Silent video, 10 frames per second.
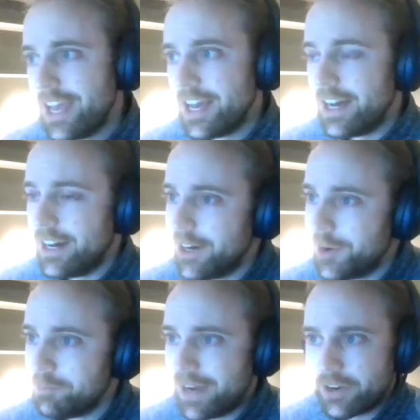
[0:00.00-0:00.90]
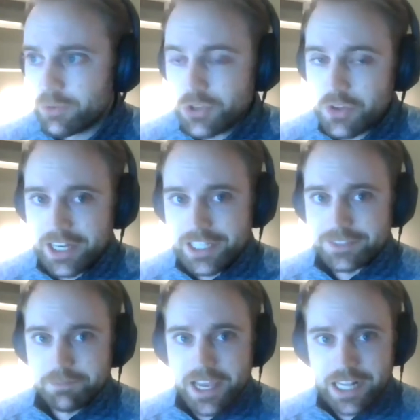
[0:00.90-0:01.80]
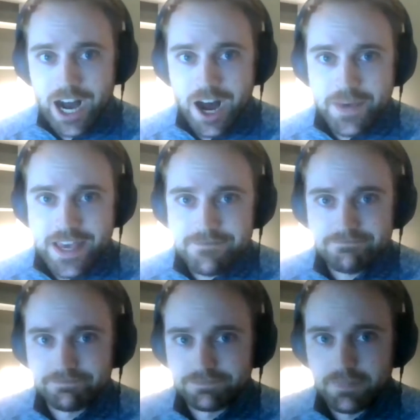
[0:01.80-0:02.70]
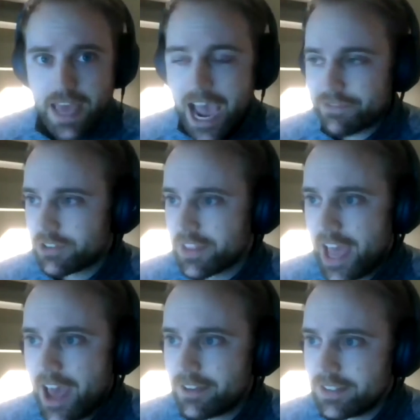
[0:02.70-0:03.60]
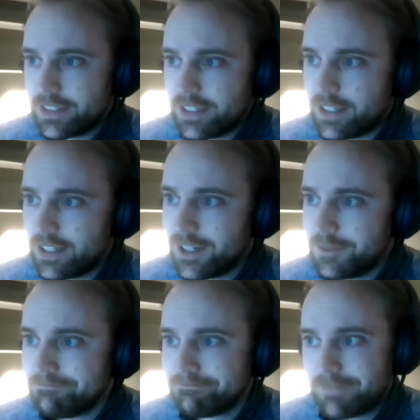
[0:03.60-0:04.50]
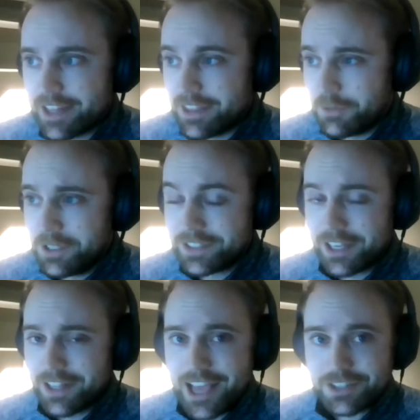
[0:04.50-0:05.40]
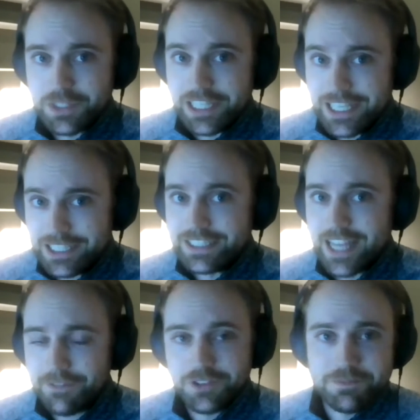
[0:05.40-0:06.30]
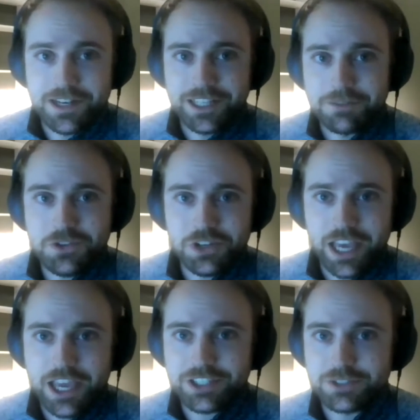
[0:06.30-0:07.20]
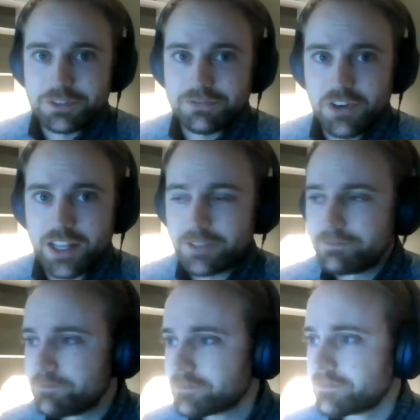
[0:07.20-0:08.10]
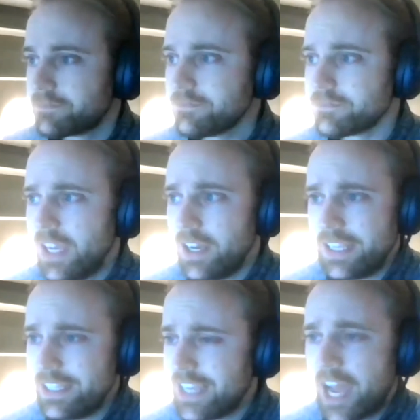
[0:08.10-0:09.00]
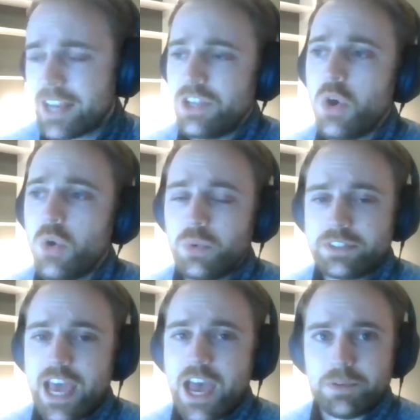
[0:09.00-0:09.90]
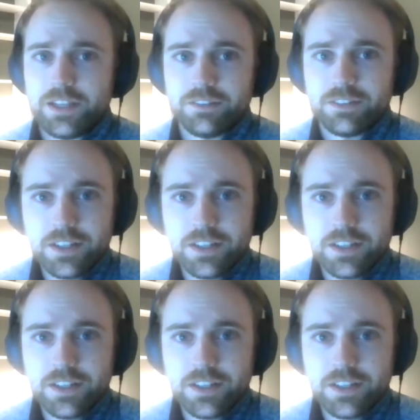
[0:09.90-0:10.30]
I don't know that he's made comment after that. I think we said last week he's definitely been in communication with Freddie. He's got to know what's happening,